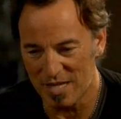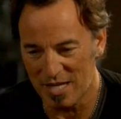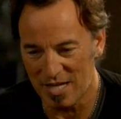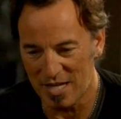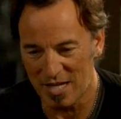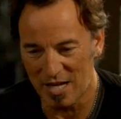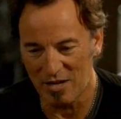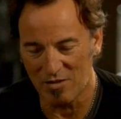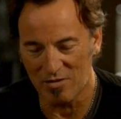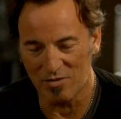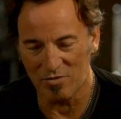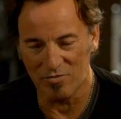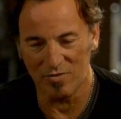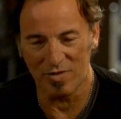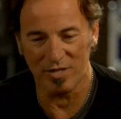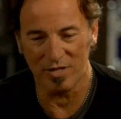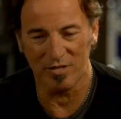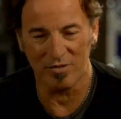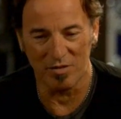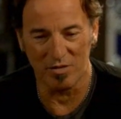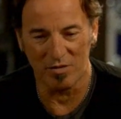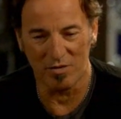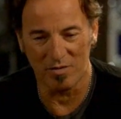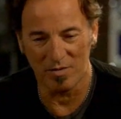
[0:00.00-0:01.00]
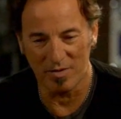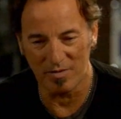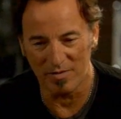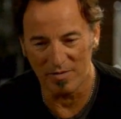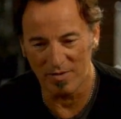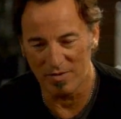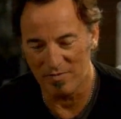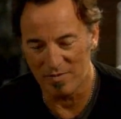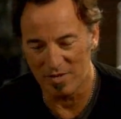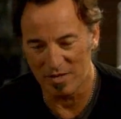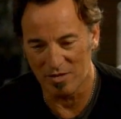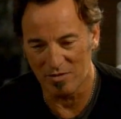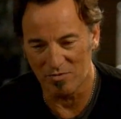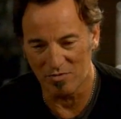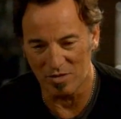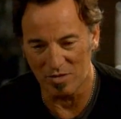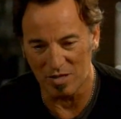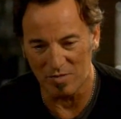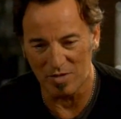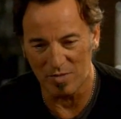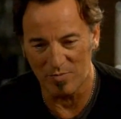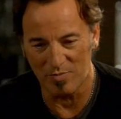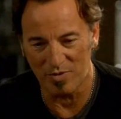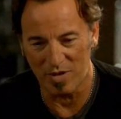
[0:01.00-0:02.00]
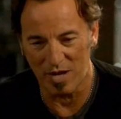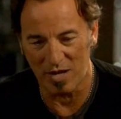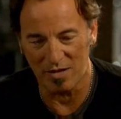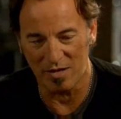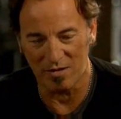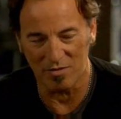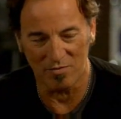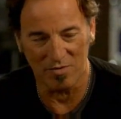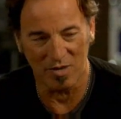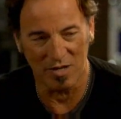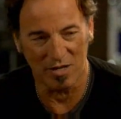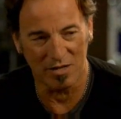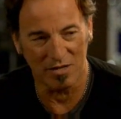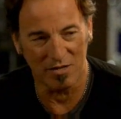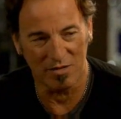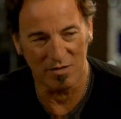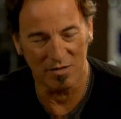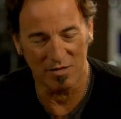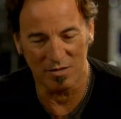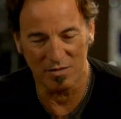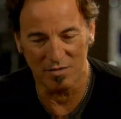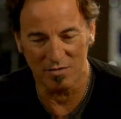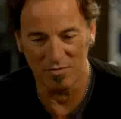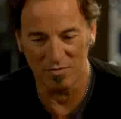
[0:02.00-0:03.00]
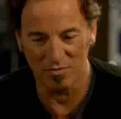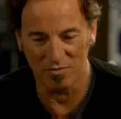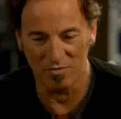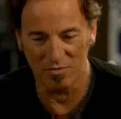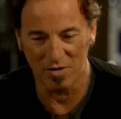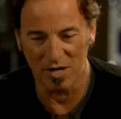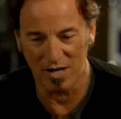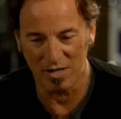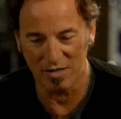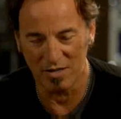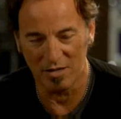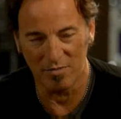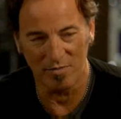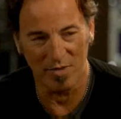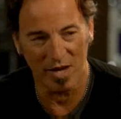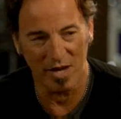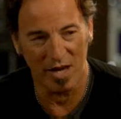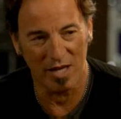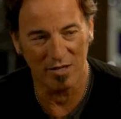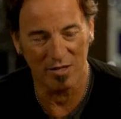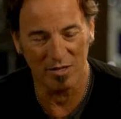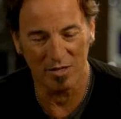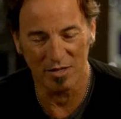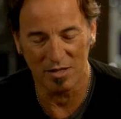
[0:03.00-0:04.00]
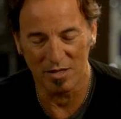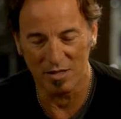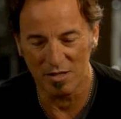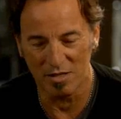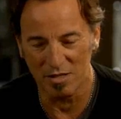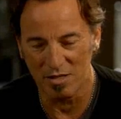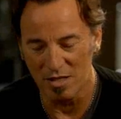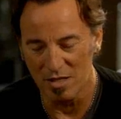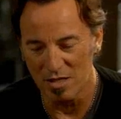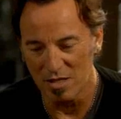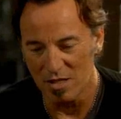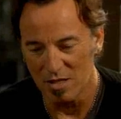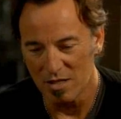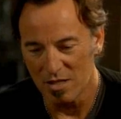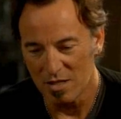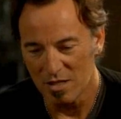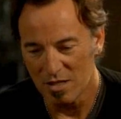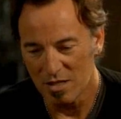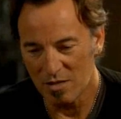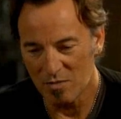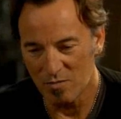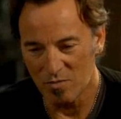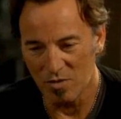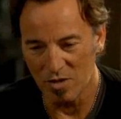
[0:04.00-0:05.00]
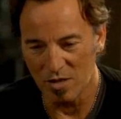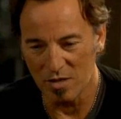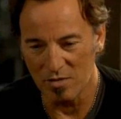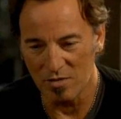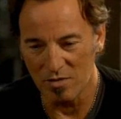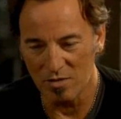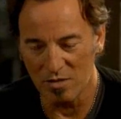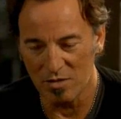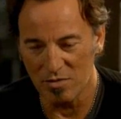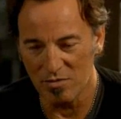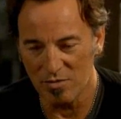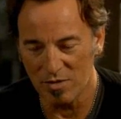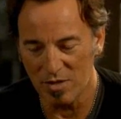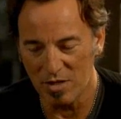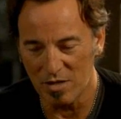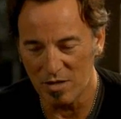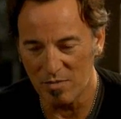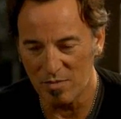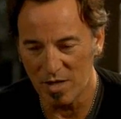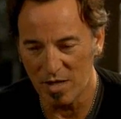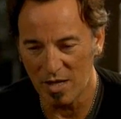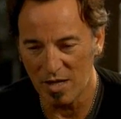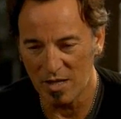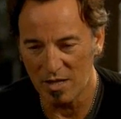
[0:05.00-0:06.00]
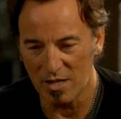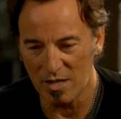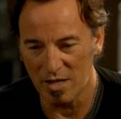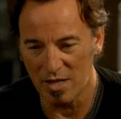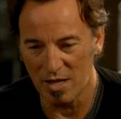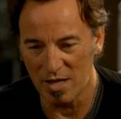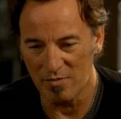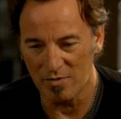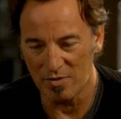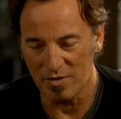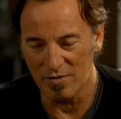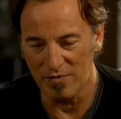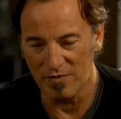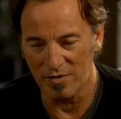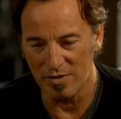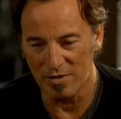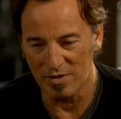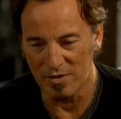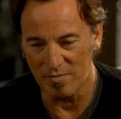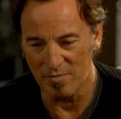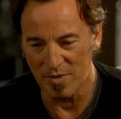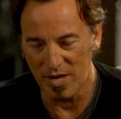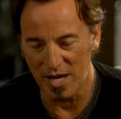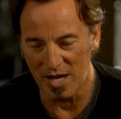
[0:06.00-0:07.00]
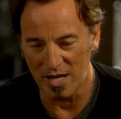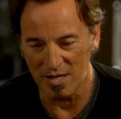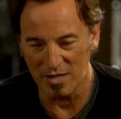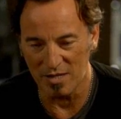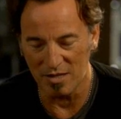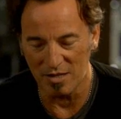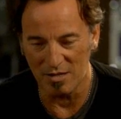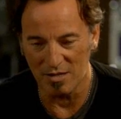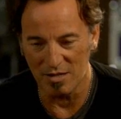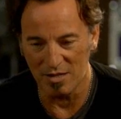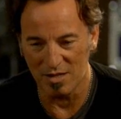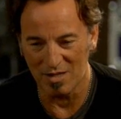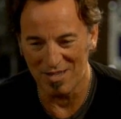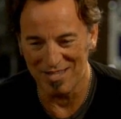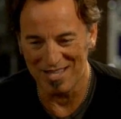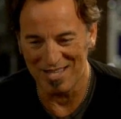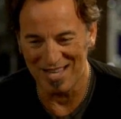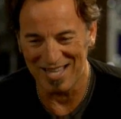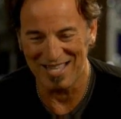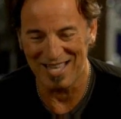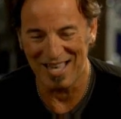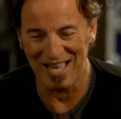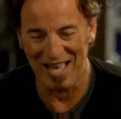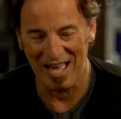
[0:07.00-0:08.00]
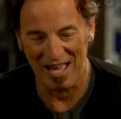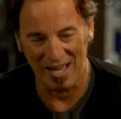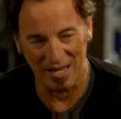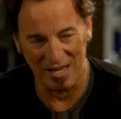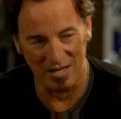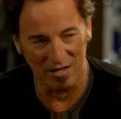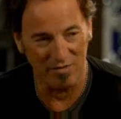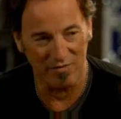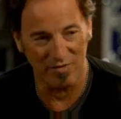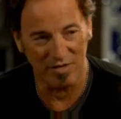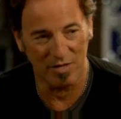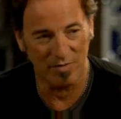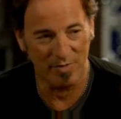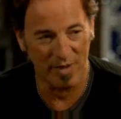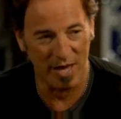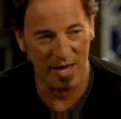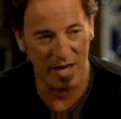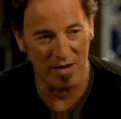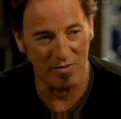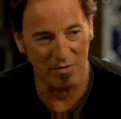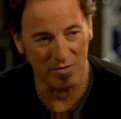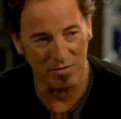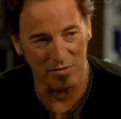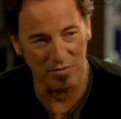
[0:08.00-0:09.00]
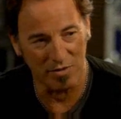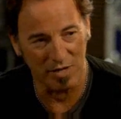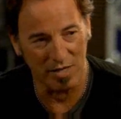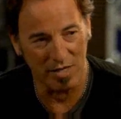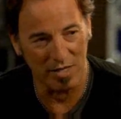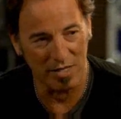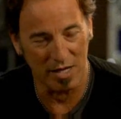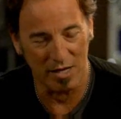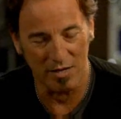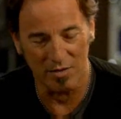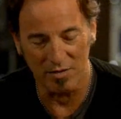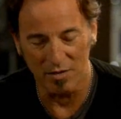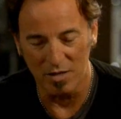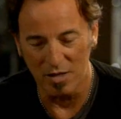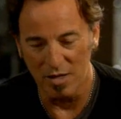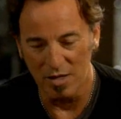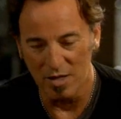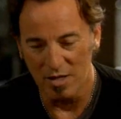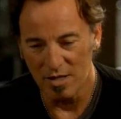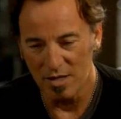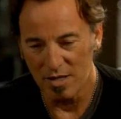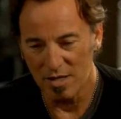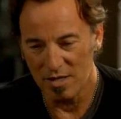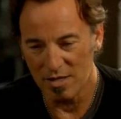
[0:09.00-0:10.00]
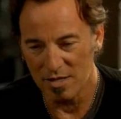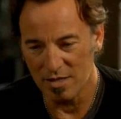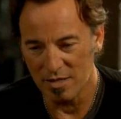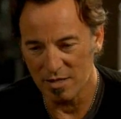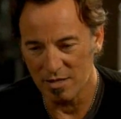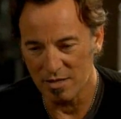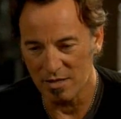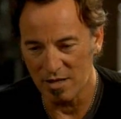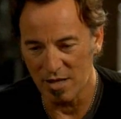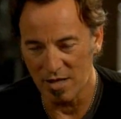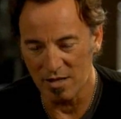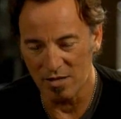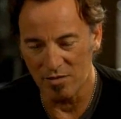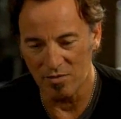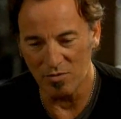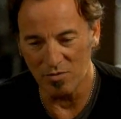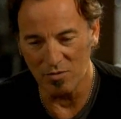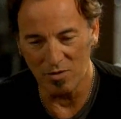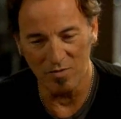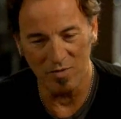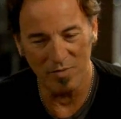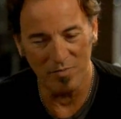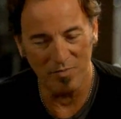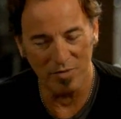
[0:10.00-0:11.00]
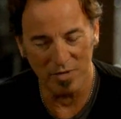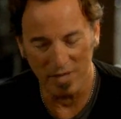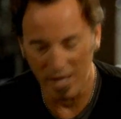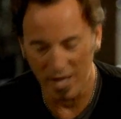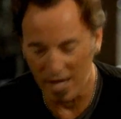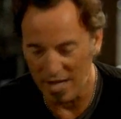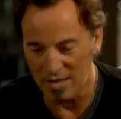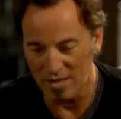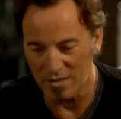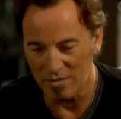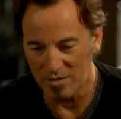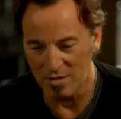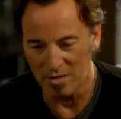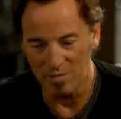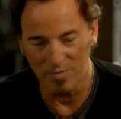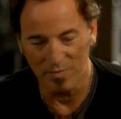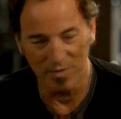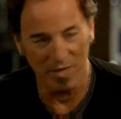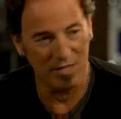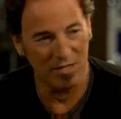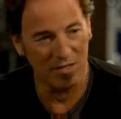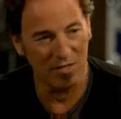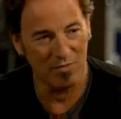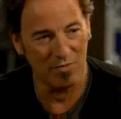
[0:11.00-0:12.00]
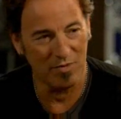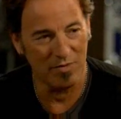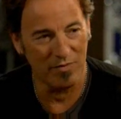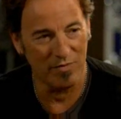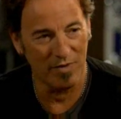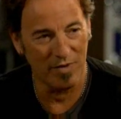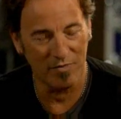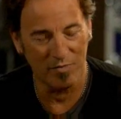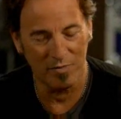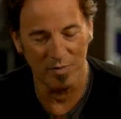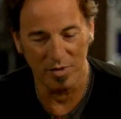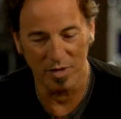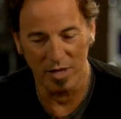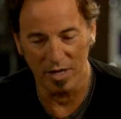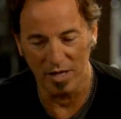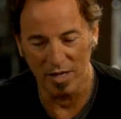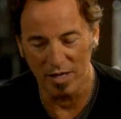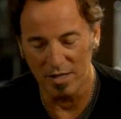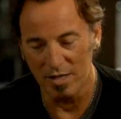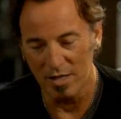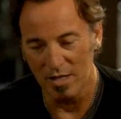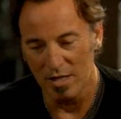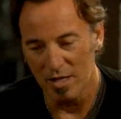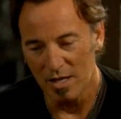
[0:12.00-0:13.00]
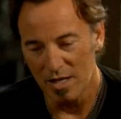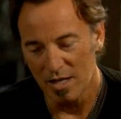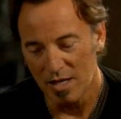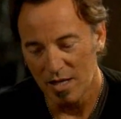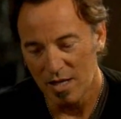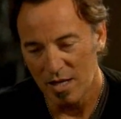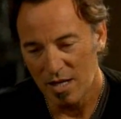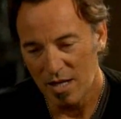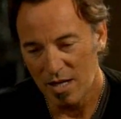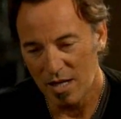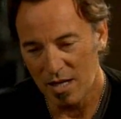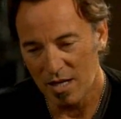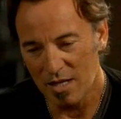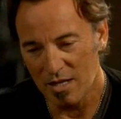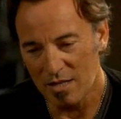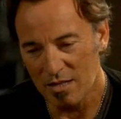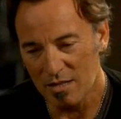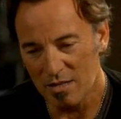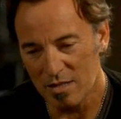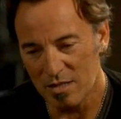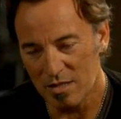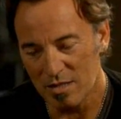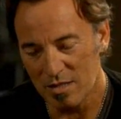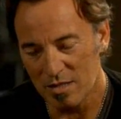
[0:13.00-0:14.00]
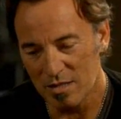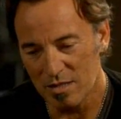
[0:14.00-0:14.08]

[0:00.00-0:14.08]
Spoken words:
in our career. I'm extremely proud of the records, The Rising, Magic, and Working on a Dream. And I really feel the band is at the height of its powers right now. I think the last tour we played as best as we've ever played. And